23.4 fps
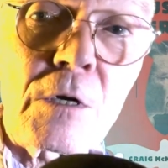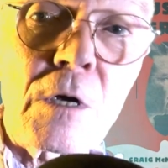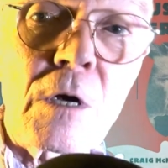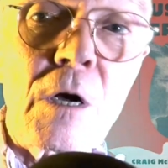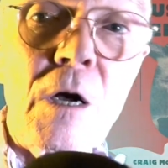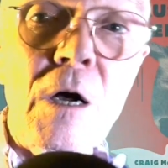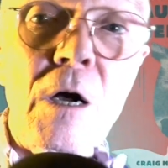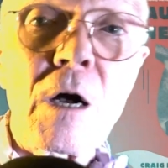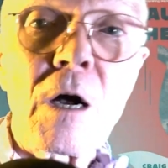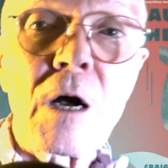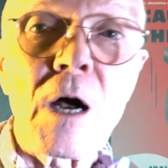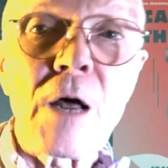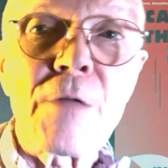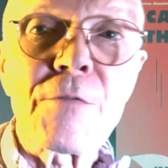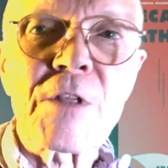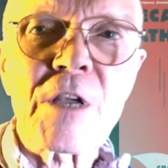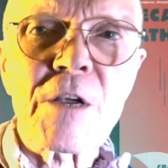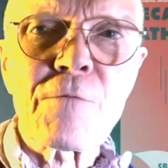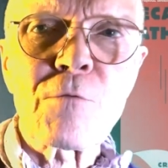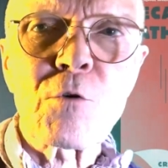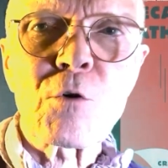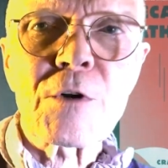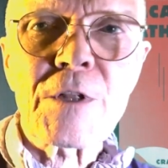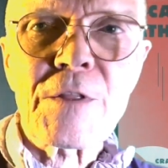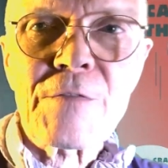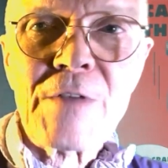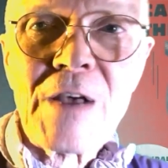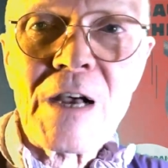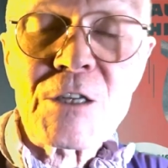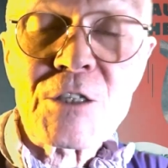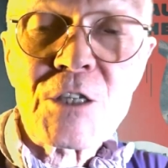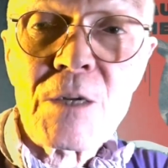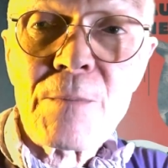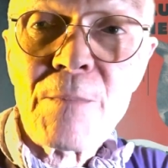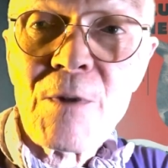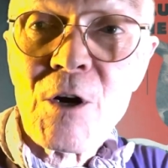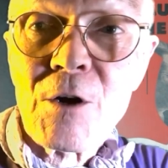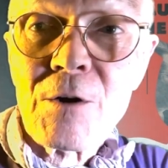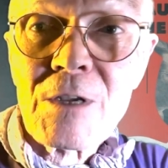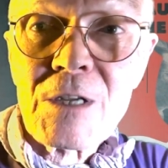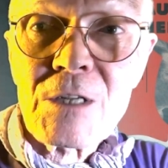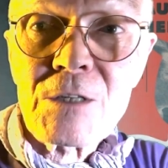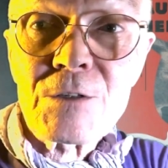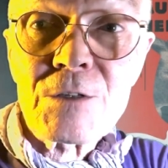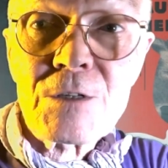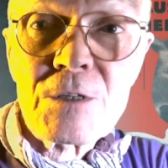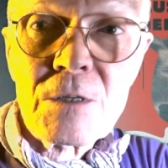I think 40,000
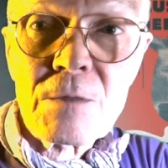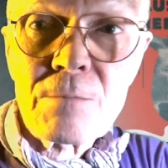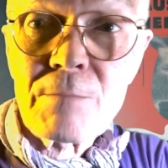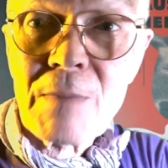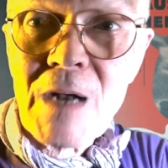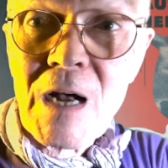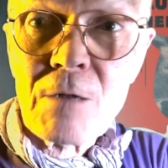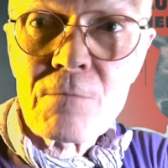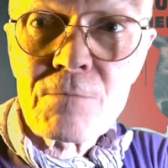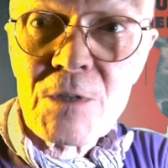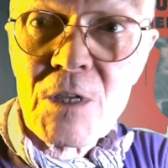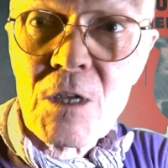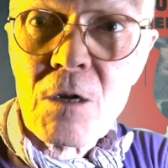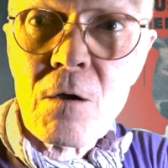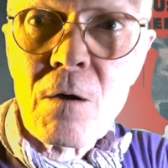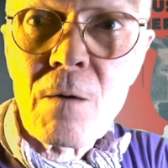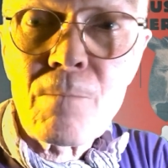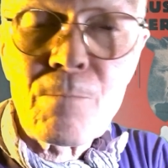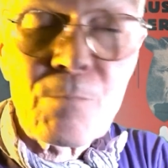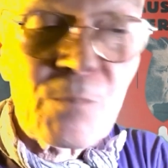Americans, and about, you know,